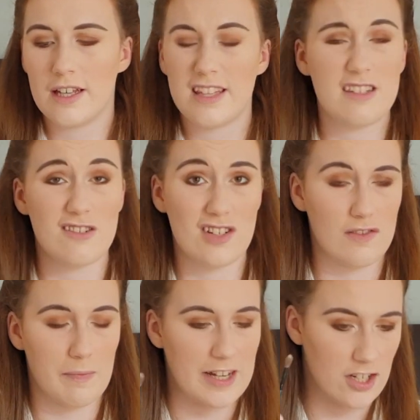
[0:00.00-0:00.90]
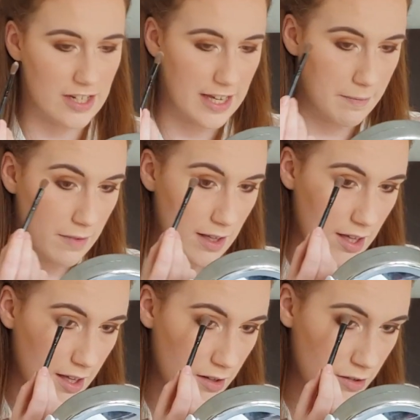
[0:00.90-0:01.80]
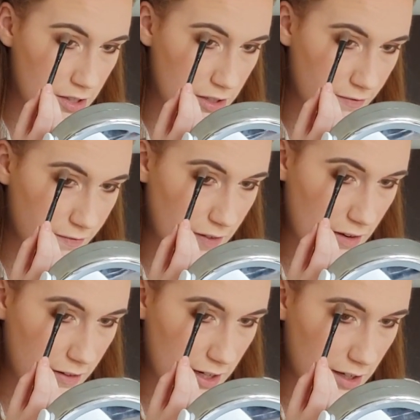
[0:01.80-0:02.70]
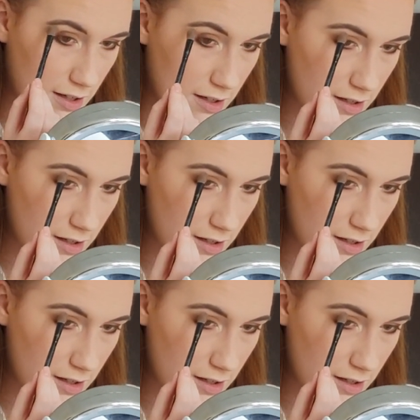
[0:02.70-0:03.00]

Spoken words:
This is just from H&M, and I just very